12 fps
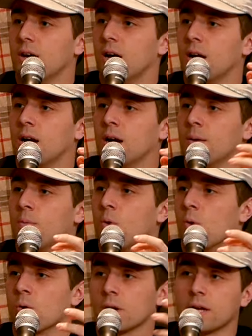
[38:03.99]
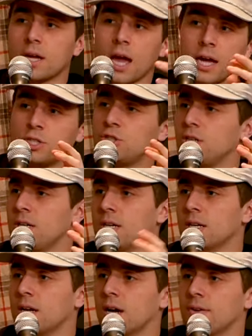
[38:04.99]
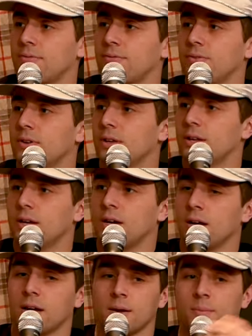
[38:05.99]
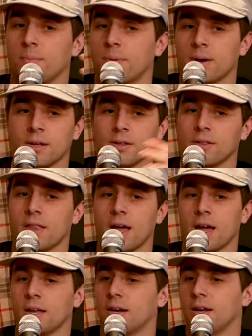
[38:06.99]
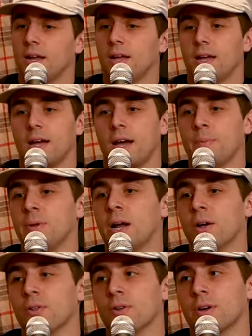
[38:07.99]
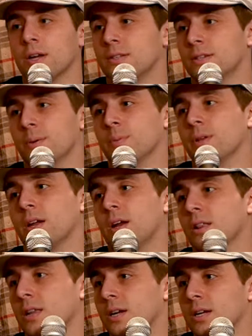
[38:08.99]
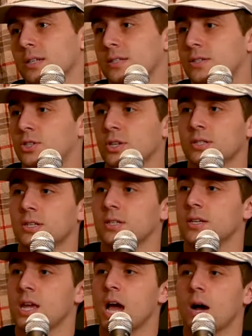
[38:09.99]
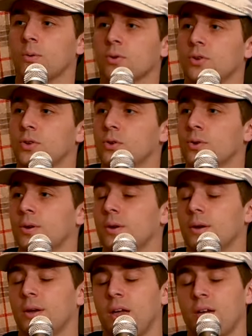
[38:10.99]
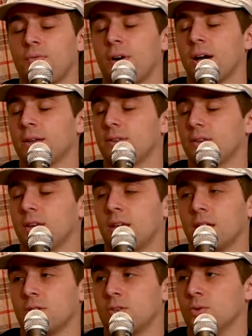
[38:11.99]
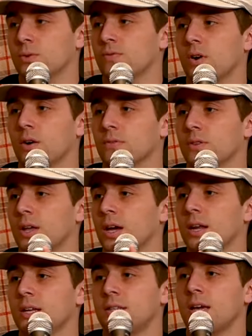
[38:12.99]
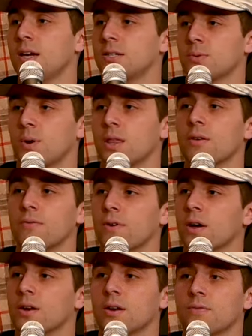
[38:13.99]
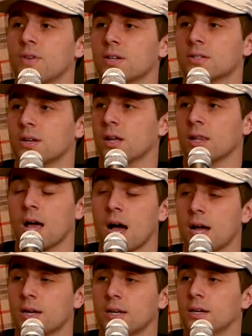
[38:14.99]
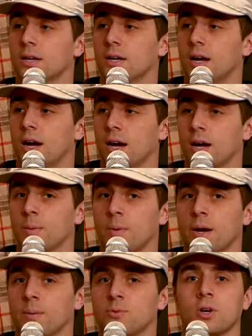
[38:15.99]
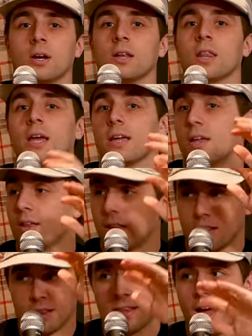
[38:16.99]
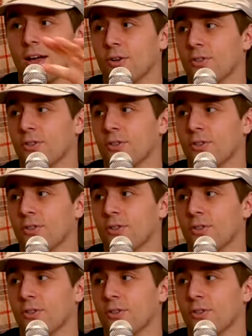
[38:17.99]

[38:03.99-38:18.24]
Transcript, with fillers: or catchy enough, but other than that, I mean, I'll look at some of the analytics just to see how we're doing. If I get too involved in that, it takes away the fun of this a lot, and I'm trying to like dial